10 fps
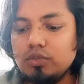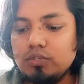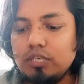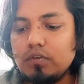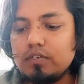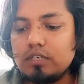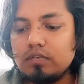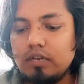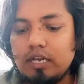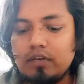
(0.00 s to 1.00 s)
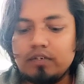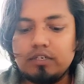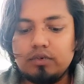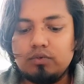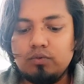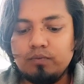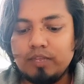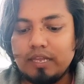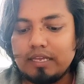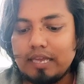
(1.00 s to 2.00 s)
using equation 1 and equation 2,
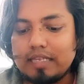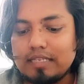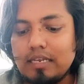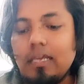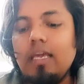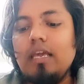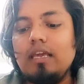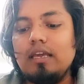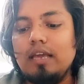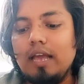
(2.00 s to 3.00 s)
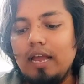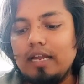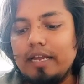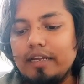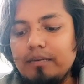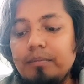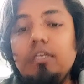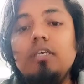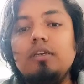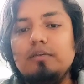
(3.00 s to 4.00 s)
cancel A and get
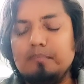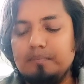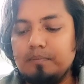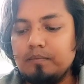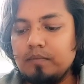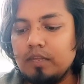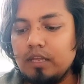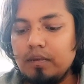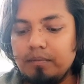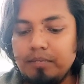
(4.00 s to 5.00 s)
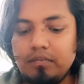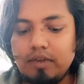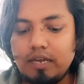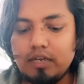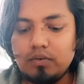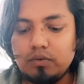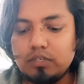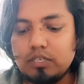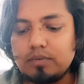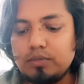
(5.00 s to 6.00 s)
B. B value
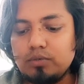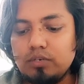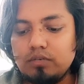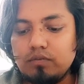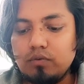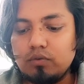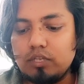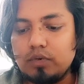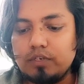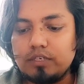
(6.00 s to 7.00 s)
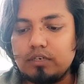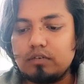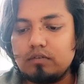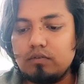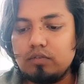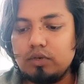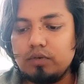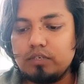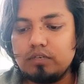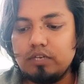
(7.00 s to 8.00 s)
substitute in fourth equation. Fourth
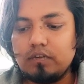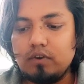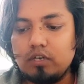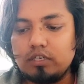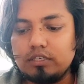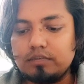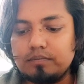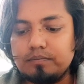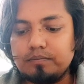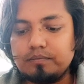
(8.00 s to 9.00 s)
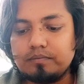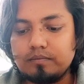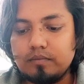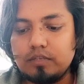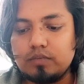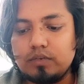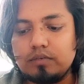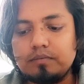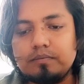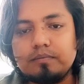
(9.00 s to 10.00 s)
equation we have got here, this
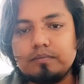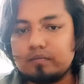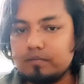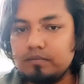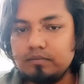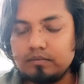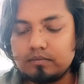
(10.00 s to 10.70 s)
one.